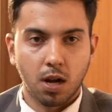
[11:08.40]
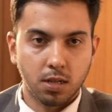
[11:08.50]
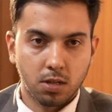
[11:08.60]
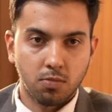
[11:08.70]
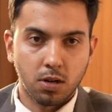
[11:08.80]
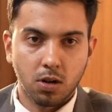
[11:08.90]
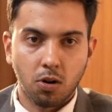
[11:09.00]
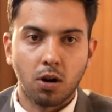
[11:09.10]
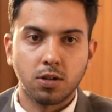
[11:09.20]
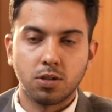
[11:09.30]
customer,
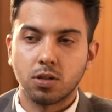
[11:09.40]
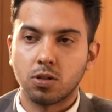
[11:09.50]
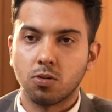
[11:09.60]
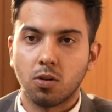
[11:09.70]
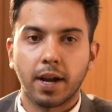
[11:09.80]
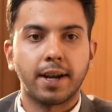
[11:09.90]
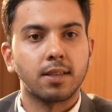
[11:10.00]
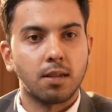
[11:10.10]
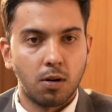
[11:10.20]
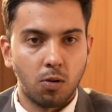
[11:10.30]
not just getting
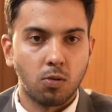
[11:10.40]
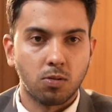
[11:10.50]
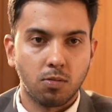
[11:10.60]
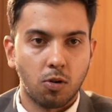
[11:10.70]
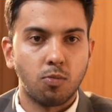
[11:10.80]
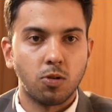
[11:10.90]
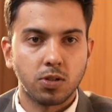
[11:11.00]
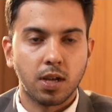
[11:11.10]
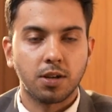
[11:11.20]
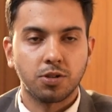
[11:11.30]
them a home loan
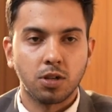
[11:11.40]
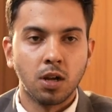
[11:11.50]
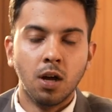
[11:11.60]
sanction,